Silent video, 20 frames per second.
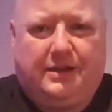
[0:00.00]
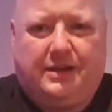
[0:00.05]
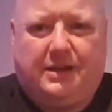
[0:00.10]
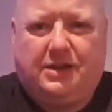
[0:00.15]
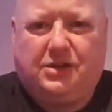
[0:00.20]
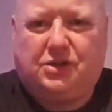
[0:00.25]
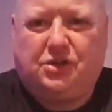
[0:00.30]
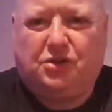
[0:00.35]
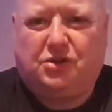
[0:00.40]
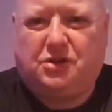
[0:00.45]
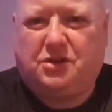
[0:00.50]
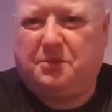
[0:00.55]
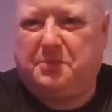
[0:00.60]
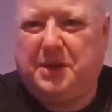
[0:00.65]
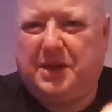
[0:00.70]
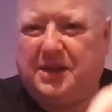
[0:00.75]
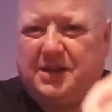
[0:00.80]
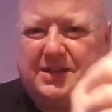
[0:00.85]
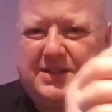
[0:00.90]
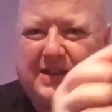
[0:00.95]
is just, to
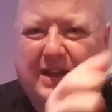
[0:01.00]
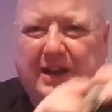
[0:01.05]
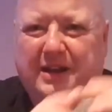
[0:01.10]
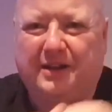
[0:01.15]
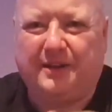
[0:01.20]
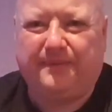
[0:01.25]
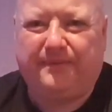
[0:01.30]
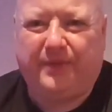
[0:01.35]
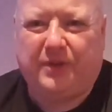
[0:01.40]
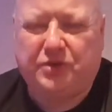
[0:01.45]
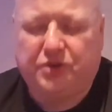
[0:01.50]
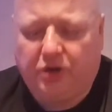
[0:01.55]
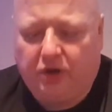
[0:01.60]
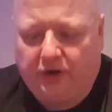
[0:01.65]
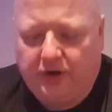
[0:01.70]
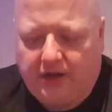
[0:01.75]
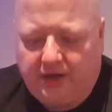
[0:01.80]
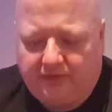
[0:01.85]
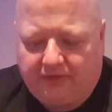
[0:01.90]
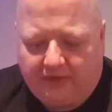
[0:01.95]
me, it's tight. There's no
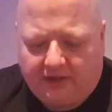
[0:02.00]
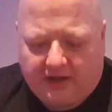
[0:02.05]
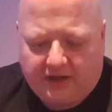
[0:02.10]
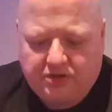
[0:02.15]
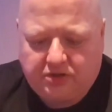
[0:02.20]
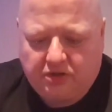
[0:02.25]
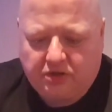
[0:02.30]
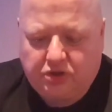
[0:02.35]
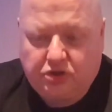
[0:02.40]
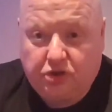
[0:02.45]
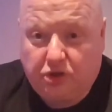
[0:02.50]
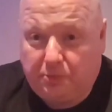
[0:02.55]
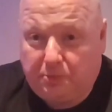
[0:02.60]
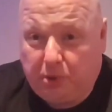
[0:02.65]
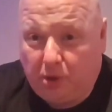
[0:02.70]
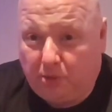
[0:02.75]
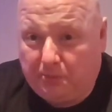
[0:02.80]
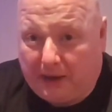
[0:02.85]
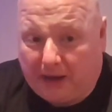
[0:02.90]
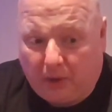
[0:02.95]
need for that. So they should have
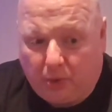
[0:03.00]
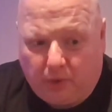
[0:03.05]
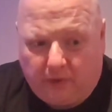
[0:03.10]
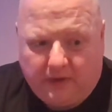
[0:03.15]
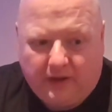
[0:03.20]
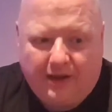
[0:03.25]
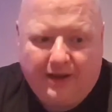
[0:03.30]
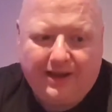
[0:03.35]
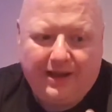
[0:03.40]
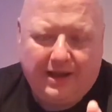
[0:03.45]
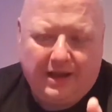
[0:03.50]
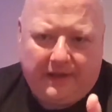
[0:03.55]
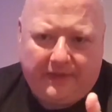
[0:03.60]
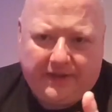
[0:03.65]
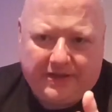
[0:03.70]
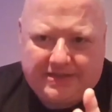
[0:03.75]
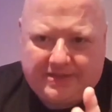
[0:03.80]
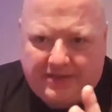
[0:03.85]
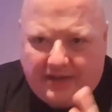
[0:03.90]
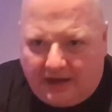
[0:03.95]
put a bag with it.
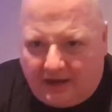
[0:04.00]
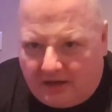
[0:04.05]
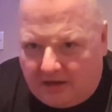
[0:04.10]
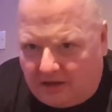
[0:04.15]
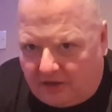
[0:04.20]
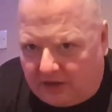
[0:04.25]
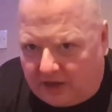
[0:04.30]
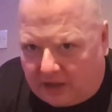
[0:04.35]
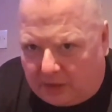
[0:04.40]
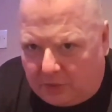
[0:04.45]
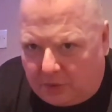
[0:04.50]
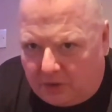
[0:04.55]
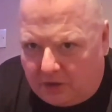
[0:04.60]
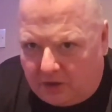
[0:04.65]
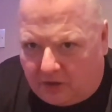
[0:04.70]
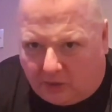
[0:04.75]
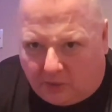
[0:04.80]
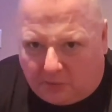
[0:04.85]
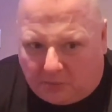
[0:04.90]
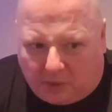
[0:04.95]
The second thing I'm going
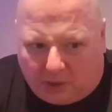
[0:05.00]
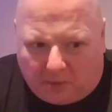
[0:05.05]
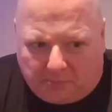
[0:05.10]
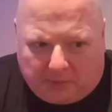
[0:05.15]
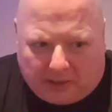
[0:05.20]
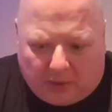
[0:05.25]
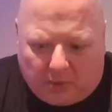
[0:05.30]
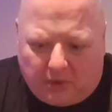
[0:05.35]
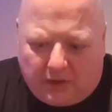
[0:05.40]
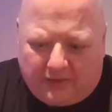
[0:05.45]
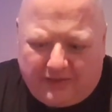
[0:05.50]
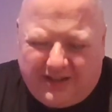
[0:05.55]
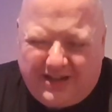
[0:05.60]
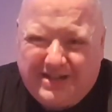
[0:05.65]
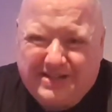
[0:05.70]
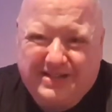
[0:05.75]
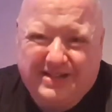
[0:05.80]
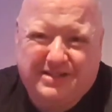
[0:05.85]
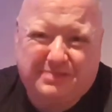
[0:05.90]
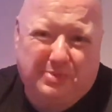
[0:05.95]
to grumble about, and
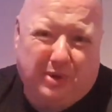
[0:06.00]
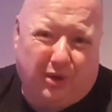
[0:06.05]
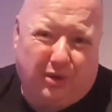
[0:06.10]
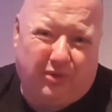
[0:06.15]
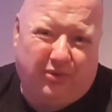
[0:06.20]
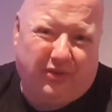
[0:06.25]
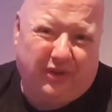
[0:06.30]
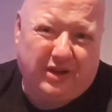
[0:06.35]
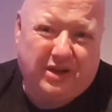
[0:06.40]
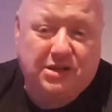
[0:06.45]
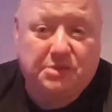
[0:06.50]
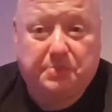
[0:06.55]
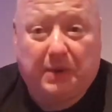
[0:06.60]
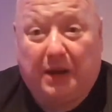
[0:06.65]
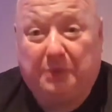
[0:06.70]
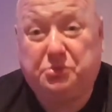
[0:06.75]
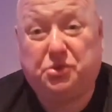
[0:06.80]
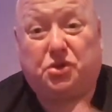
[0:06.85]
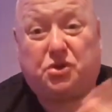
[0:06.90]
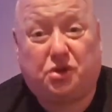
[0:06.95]
these are small things, but
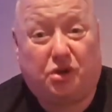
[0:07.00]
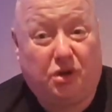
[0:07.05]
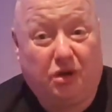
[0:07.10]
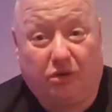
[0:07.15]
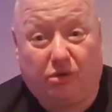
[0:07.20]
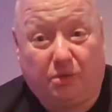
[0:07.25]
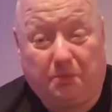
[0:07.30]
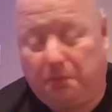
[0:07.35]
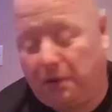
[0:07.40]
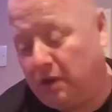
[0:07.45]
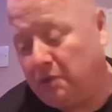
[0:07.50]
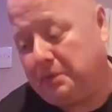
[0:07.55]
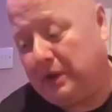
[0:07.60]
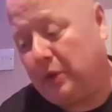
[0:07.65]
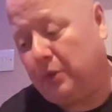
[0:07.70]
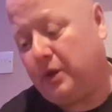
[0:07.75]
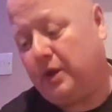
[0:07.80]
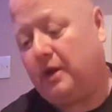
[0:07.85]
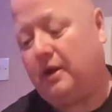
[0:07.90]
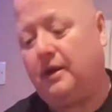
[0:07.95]
I'm just going to grumble
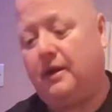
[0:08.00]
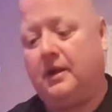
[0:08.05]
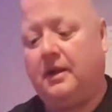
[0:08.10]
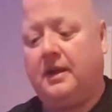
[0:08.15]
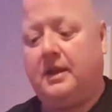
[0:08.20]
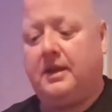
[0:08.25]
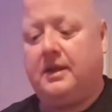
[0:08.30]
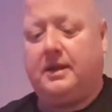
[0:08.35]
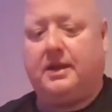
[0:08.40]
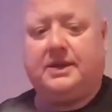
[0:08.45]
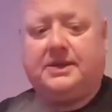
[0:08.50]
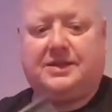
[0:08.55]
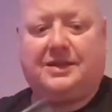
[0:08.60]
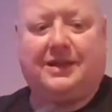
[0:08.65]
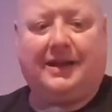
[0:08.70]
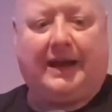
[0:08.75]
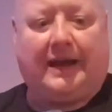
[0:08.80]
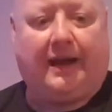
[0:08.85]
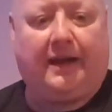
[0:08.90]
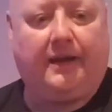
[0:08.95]
about it, is
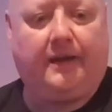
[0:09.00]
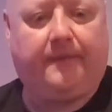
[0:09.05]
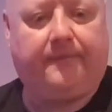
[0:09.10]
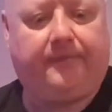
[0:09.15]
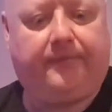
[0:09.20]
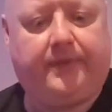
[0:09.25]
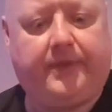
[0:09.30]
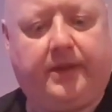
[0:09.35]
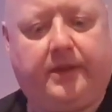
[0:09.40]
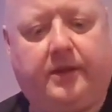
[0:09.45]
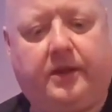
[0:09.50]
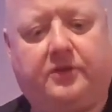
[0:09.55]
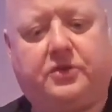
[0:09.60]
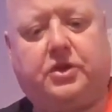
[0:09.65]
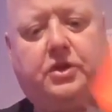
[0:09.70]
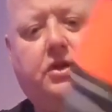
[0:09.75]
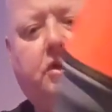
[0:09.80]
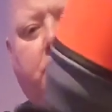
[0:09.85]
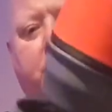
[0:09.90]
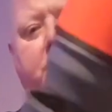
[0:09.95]
that, as
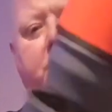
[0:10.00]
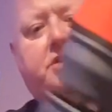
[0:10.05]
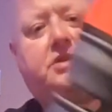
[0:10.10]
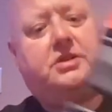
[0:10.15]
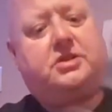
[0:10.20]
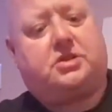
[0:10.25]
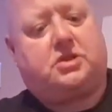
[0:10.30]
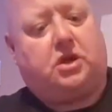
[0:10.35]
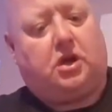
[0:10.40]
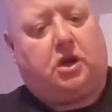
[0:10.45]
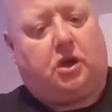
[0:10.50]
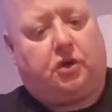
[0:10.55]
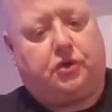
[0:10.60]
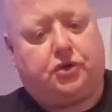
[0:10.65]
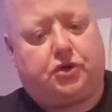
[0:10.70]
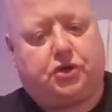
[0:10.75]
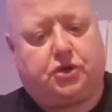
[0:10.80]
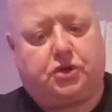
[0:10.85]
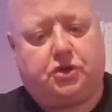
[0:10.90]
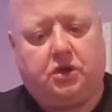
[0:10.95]
you notice,
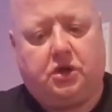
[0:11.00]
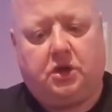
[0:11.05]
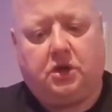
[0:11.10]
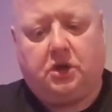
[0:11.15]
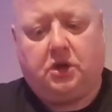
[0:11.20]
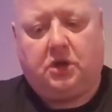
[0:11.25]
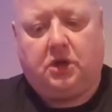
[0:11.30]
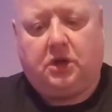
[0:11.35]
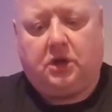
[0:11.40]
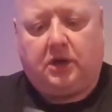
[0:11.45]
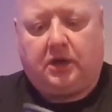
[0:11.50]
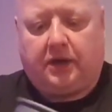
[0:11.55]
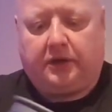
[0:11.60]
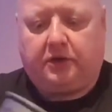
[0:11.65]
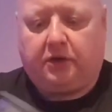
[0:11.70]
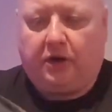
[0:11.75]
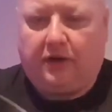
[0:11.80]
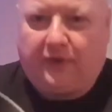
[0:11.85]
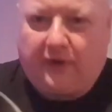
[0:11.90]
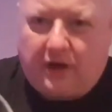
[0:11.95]
slots. I
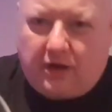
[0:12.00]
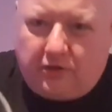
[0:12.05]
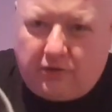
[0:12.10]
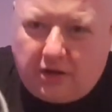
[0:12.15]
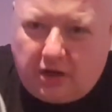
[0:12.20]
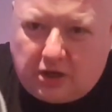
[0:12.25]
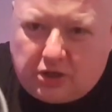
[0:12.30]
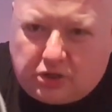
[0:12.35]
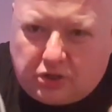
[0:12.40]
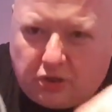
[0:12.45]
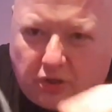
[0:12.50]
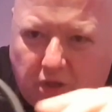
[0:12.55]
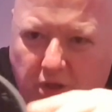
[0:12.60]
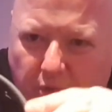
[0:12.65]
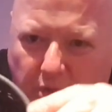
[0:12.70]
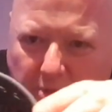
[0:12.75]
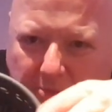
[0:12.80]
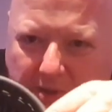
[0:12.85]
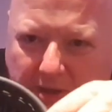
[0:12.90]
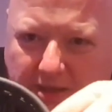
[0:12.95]
don't know if I can really show
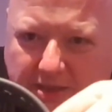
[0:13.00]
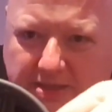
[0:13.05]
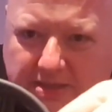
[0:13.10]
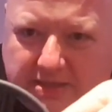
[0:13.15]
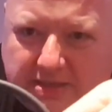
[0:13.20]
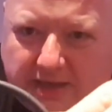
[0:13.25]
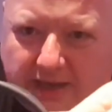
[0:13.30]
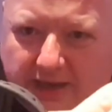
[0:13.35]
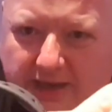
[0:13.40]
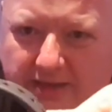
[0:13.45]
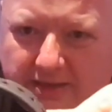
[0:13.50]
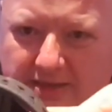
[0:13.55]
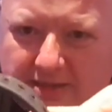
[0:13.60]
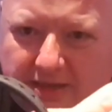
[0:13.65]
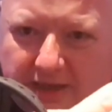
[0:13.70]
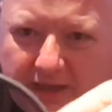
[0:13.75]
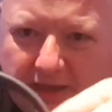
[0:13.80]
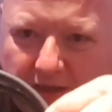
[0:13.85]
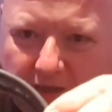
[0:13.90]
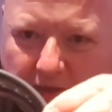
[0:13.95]
you it, but inside there's
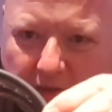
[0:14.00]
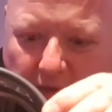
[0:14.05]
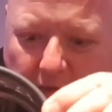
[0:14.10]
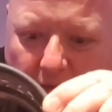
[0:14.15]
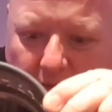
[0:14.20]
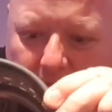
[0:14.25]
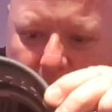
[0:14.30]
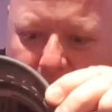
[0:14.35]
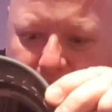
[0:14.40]
like little